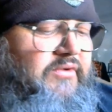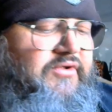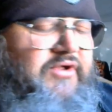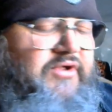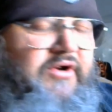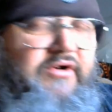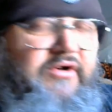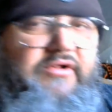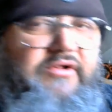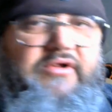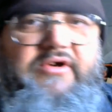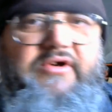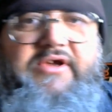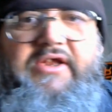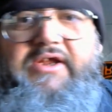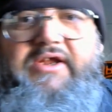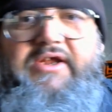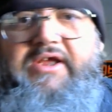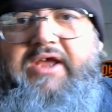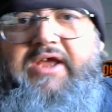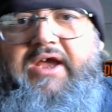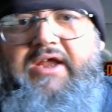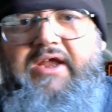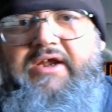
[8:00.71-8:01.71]
that are looking to
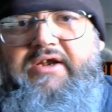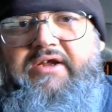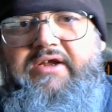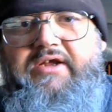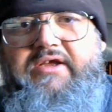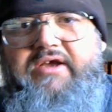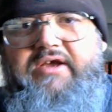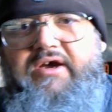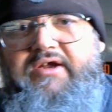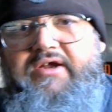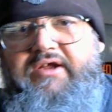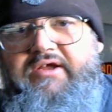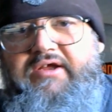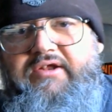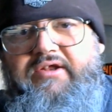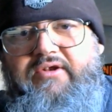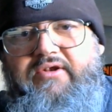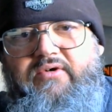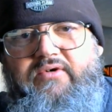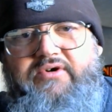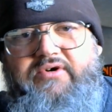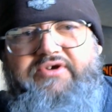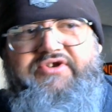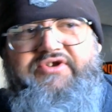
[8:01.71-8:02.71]
get into cutting
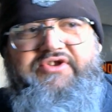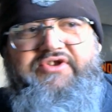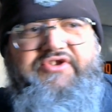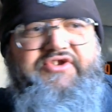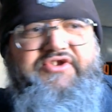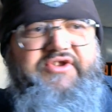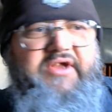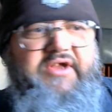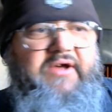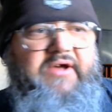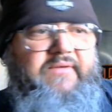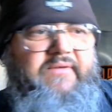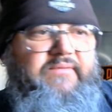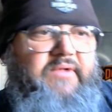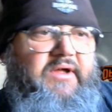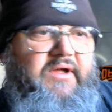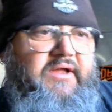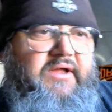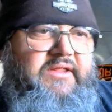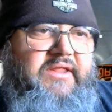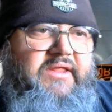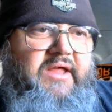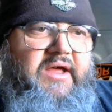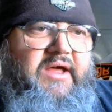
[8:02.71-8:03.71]
indoors and stuff
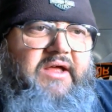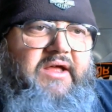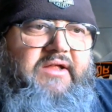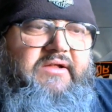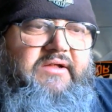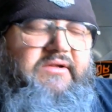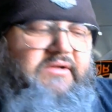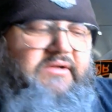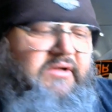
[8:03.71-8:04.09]
like that,